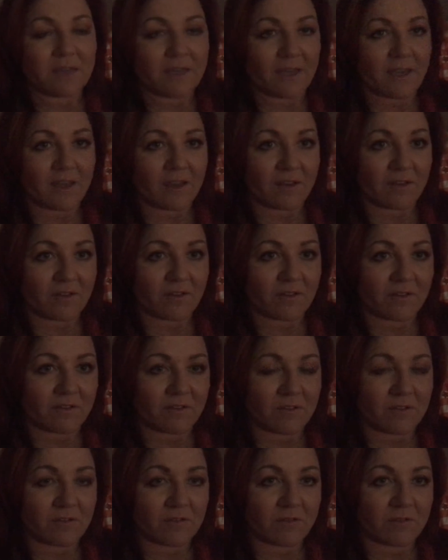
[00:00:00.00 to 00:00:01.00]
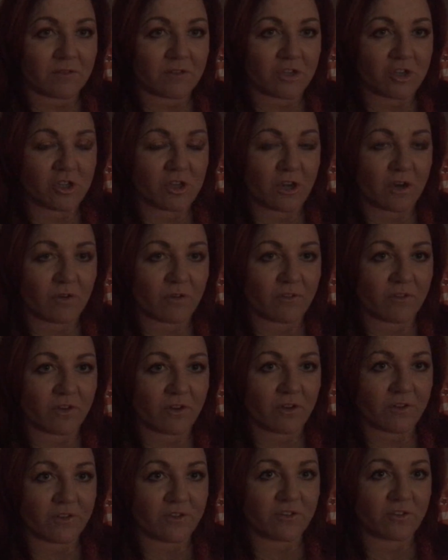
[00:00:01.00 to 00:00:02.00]
as the child of
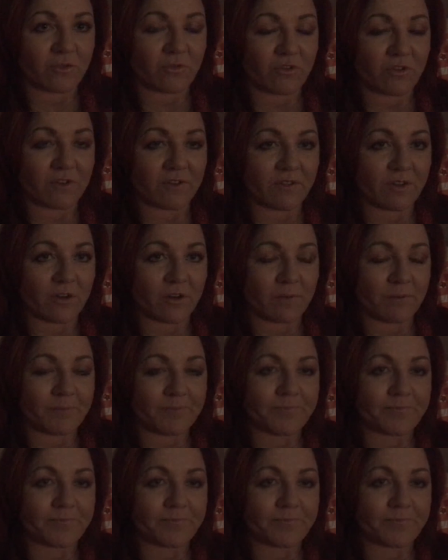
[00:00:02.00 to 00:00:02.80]
God, the children of God.